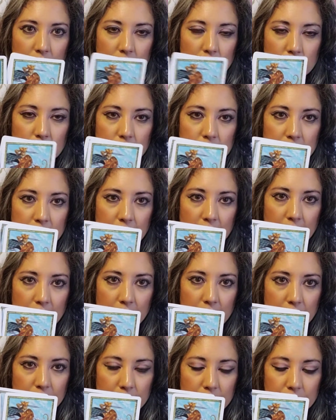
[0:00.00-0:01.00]
we
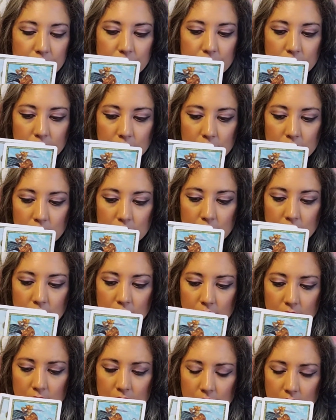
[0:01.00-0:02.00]
have
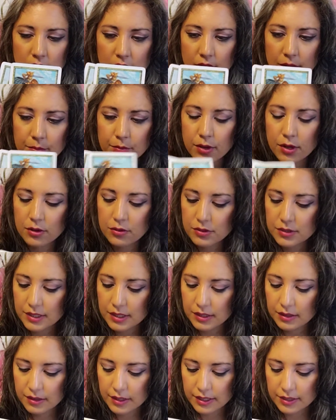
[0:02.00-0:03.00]

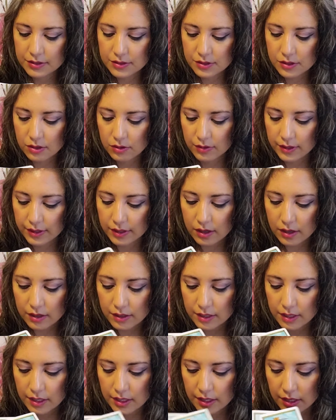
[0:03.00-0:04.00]
opposing things going
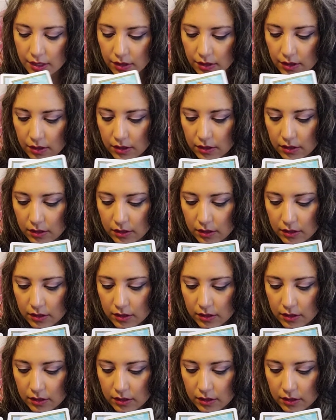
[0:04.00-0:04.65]
on here.